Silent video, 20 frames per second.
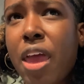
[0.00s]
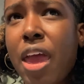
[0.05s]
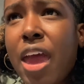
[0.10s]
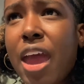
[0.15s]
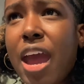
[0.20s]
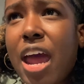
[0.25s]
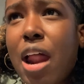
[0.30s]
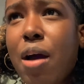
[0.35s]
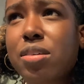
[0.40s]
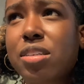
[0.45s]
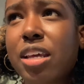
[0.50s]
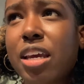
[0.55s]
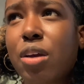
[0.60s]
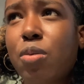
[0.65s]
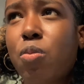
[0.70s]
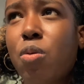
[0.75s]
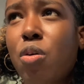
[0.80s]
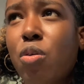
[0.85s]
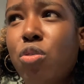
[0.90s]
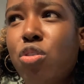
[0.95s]
And I was like,
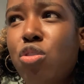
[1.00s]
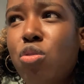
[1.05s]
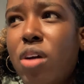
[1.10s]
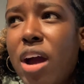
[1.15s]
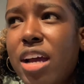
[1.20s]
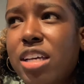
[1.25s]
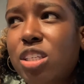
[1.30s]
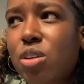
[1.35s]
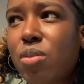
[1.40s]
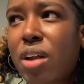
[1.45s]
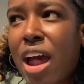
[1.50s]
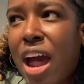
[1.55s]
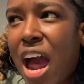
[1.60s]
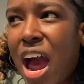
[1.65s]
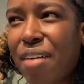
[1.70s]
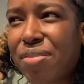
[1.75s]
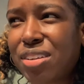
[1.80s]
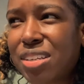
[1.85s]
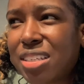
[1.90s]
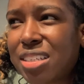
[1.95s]
well, you guys don't
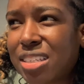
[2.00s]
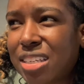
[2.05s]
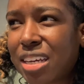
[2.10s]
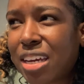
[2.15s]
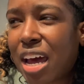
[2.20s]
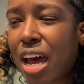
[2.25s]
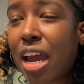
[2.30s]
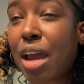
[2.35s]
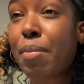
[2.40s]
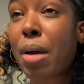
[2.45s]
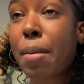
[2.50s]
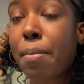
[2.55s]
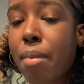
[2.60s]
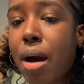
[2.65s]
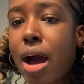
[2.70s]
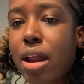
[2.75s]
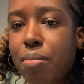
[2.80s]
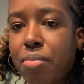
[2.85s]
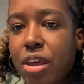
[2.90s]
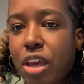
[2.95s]
have to stay. In my
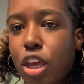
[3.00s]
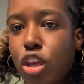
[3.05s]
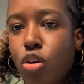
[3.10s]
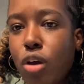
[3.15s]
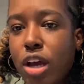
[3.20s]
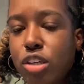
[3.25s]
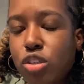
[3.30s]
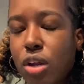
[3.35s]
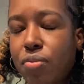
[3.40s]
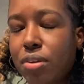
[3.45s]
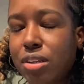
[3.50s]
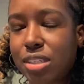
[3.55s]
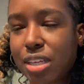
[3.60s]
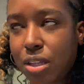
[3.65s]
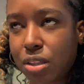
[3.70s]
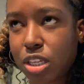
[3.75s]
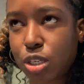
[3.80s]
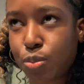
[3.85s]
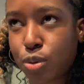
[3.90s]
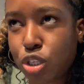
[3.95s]
mind, I'm thinking, you guys don't have to stay in
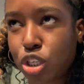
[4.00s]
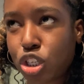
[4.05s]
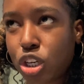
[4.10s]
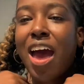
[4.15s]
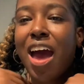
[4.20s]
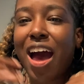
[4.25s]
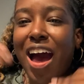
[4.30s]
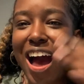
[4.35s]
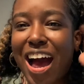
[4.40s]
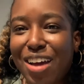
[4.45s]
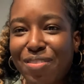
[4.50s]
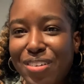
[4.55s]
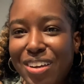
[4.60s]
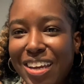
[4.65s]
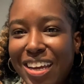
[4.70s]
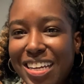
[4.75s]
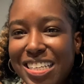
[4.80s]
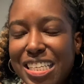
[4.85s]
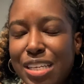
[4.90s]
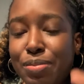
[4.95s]
this position. I
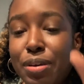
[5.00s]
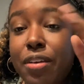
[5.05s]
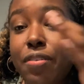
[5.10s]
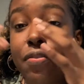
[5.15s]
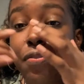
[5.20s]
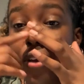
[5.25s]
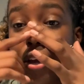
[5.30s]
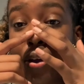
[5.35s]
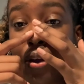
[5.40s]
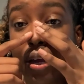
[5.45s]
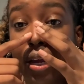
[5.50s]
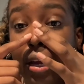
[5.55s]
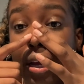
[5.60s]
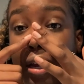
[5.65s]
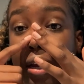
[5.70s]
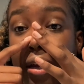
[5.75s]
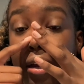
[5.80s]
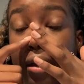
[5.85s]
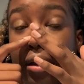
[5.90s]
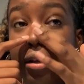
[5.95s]
began to be
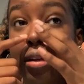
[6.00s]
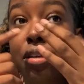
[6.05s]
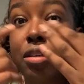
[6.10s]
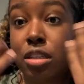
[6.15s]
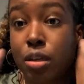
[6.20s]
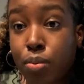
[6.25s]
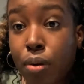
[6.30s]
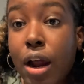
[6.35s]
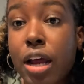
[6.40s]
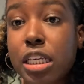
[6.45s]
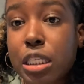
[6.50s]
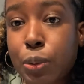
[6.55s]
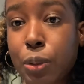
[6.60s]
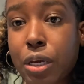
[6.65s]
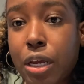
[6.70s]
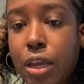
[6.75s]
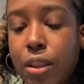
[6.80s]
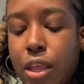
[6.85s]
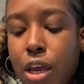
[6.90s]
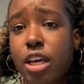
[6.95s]
very depressed working there.